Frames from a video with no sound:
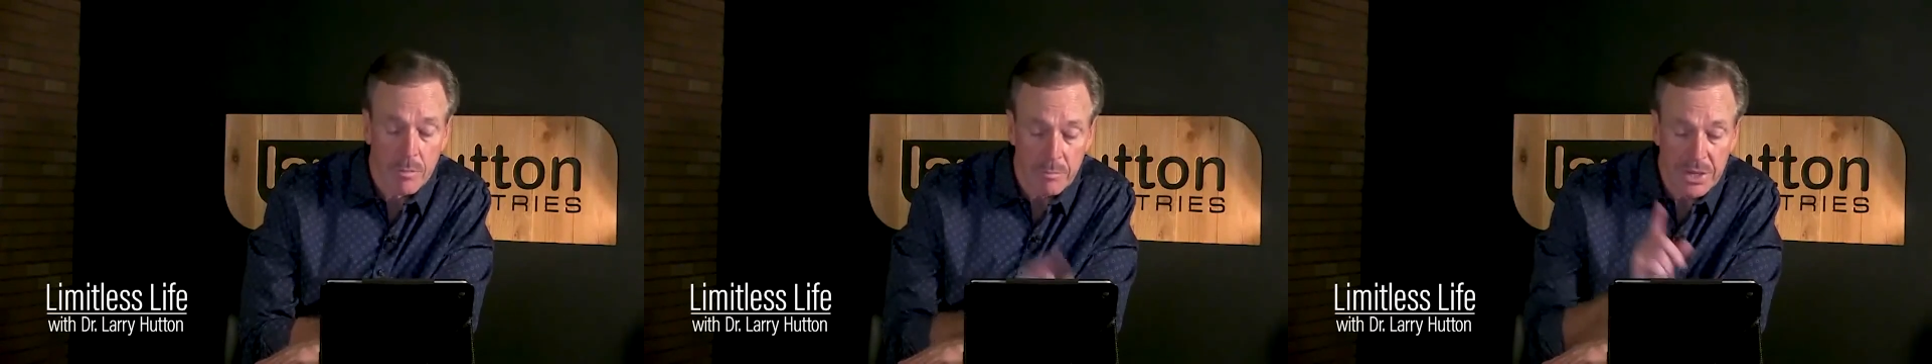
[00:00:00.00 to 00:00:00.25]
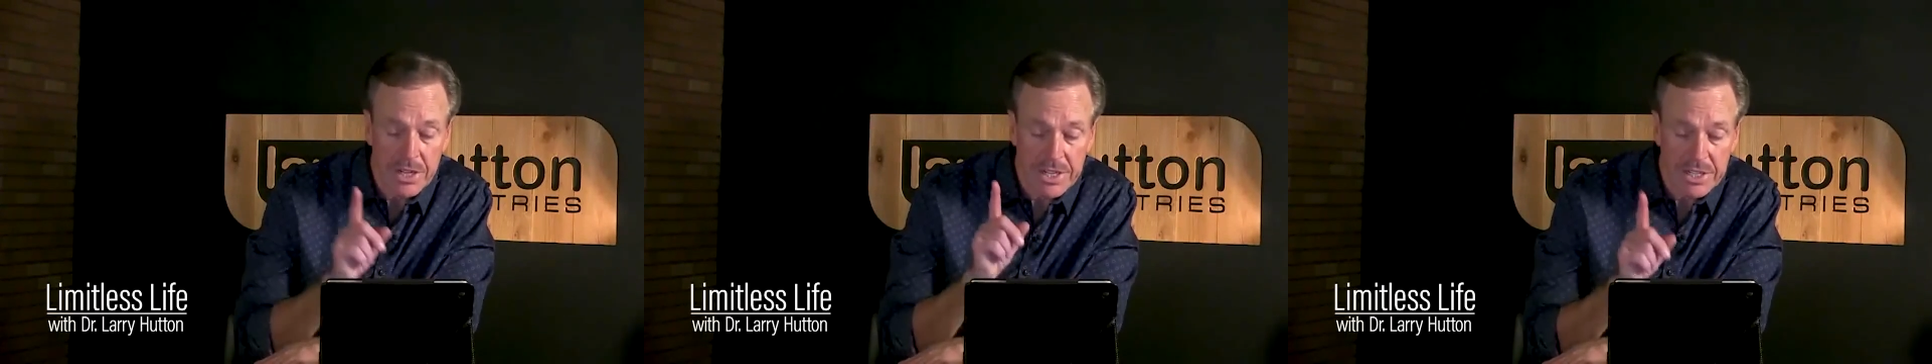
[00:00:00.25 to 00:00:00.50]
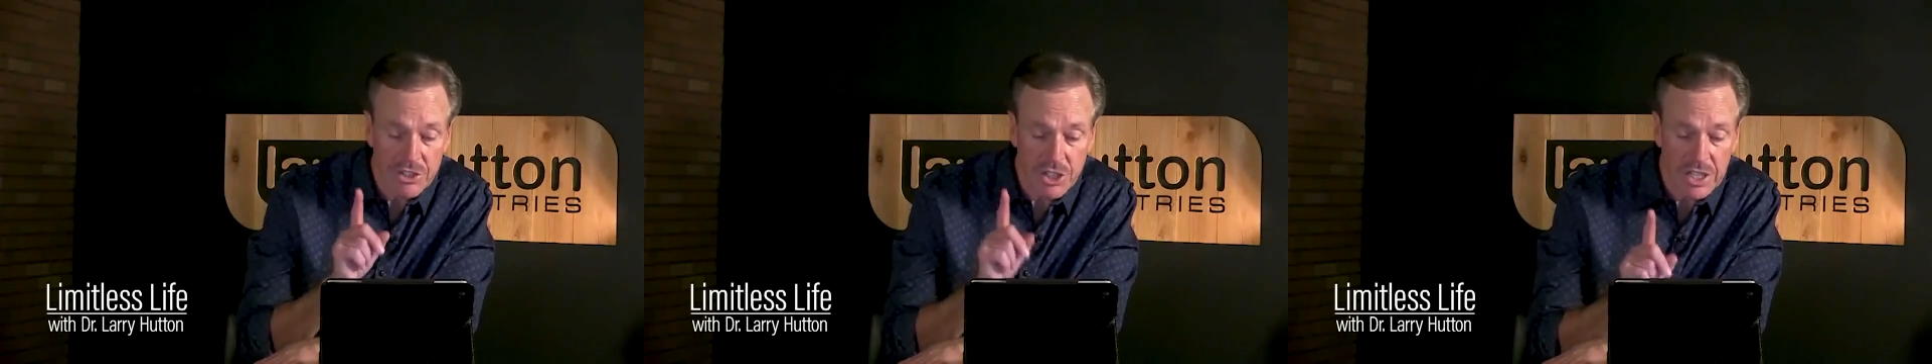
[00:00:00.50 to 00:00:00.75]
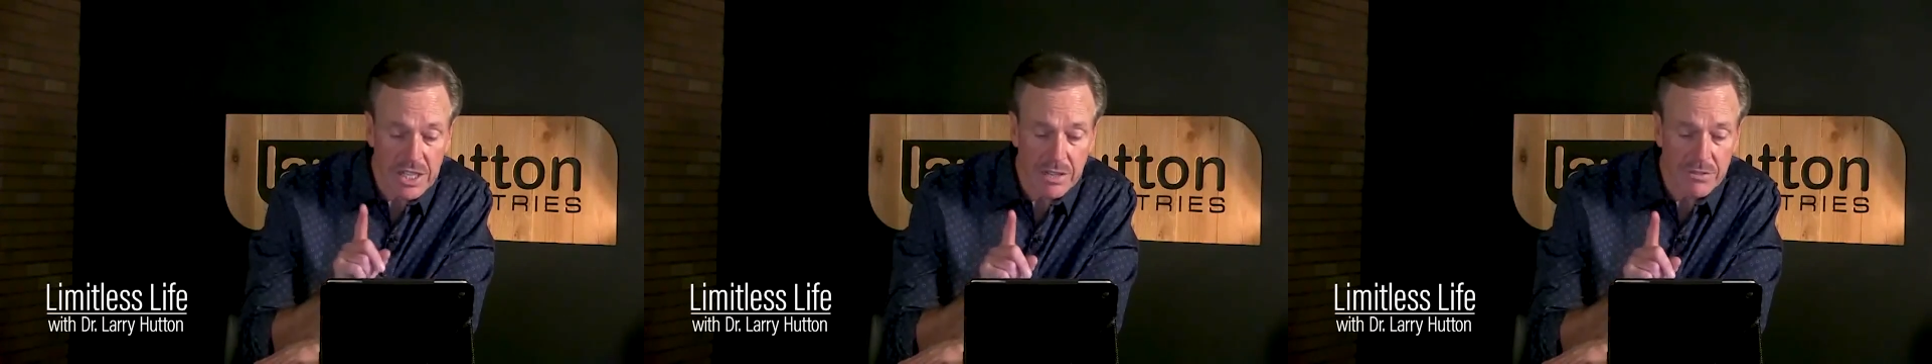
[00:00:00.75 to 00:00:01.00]
but it is
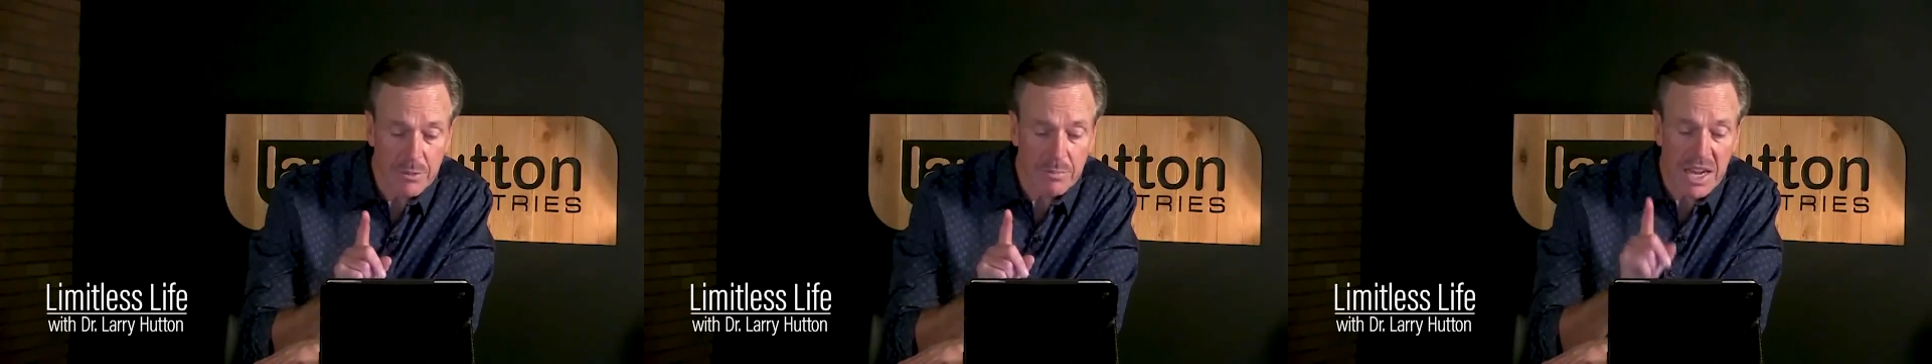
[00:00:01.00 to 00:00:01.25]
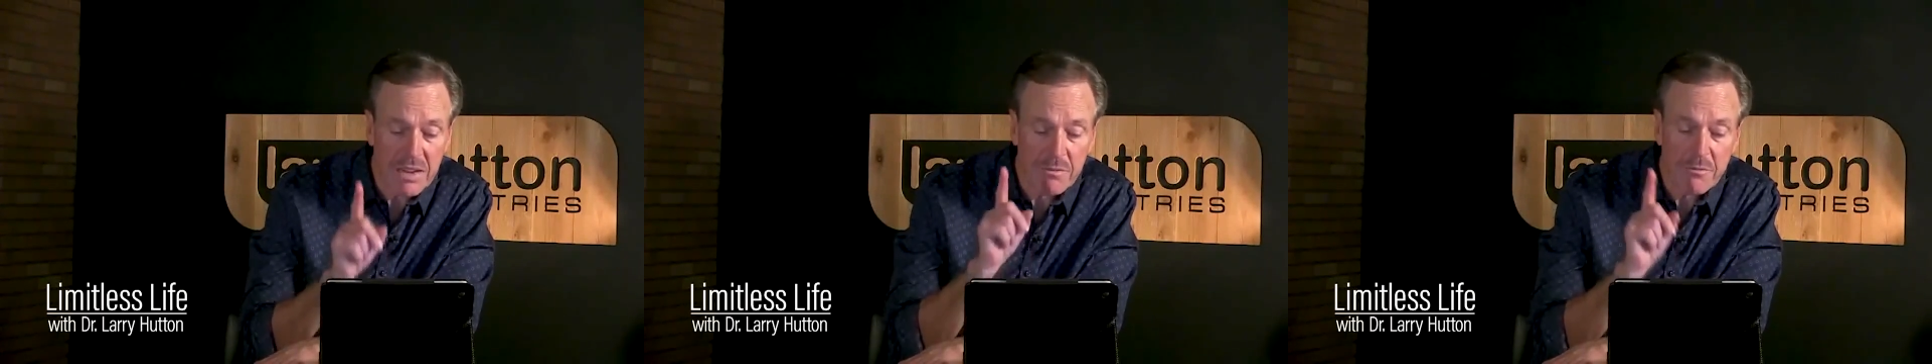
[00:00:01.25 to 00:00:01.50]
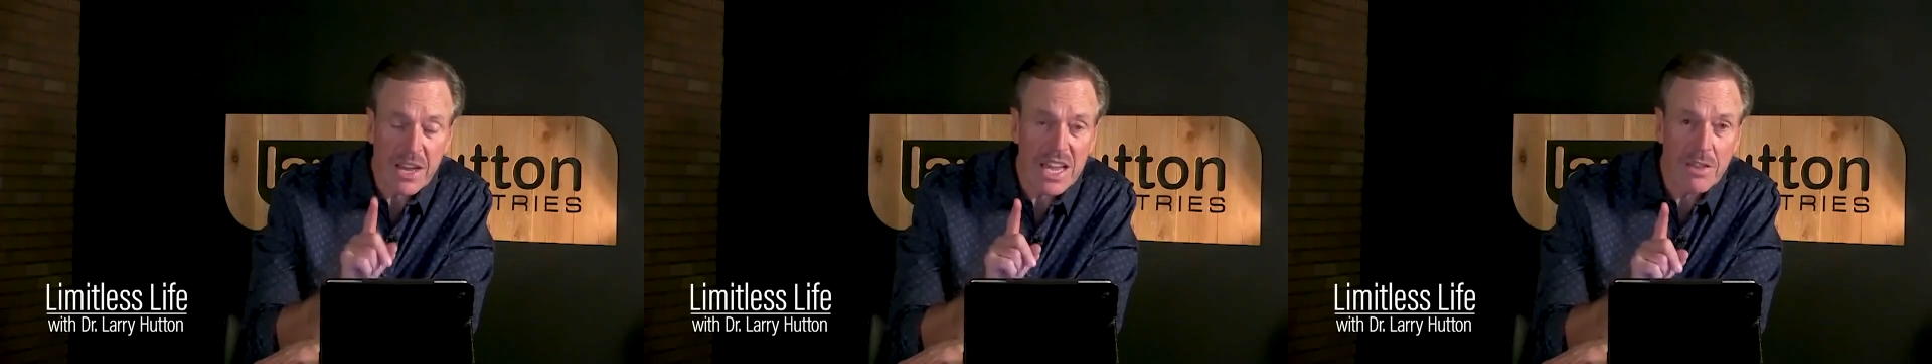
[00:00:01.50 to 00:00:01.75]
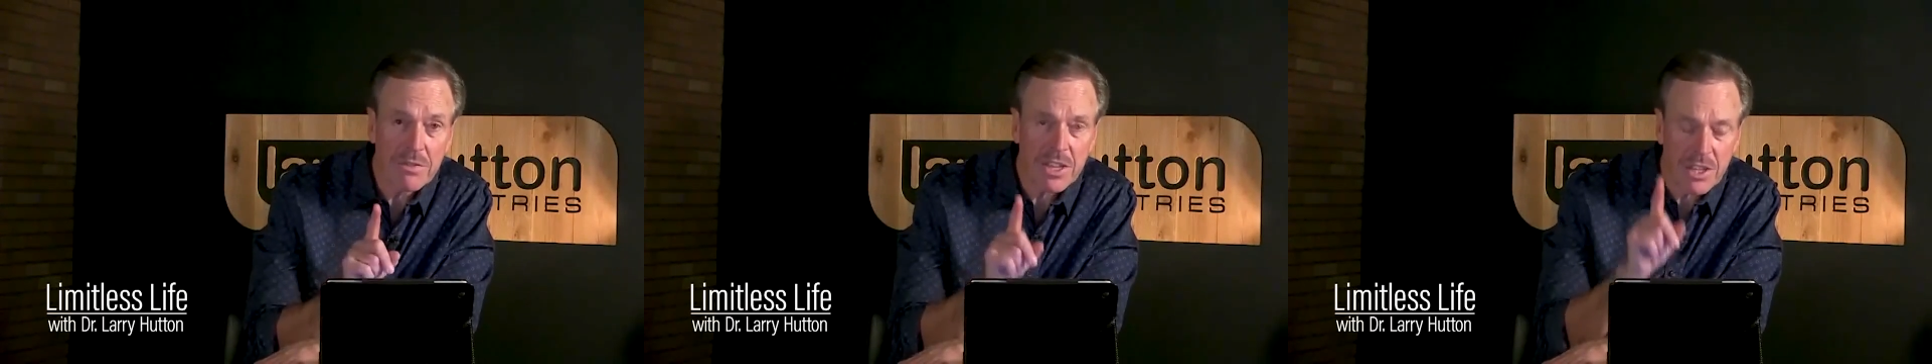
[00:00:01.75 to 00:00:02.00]
lived by
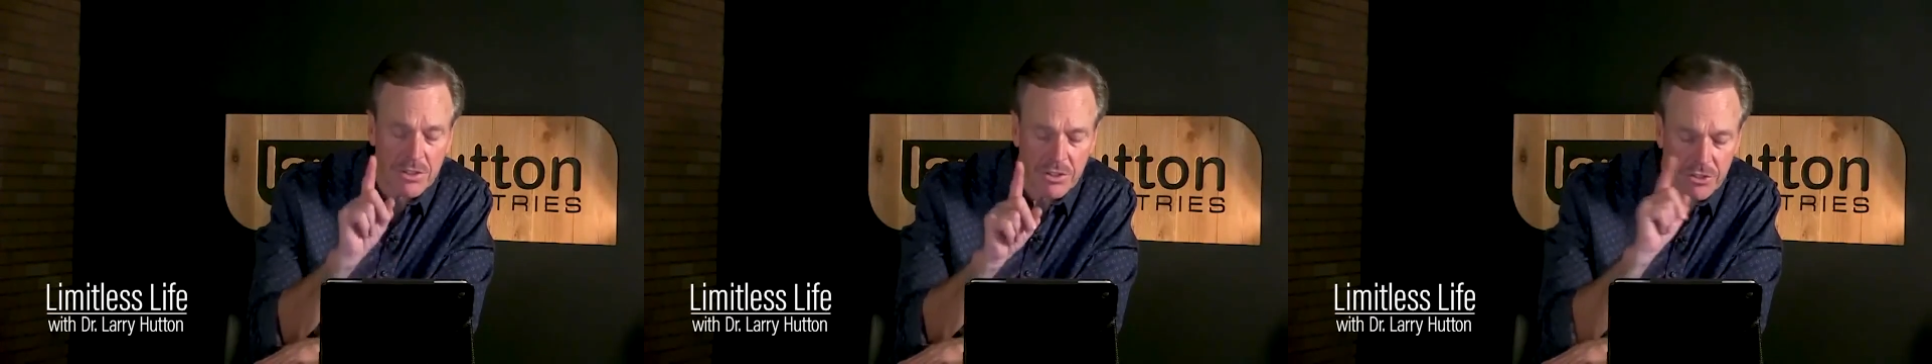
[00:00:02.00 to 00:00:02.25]
faith in the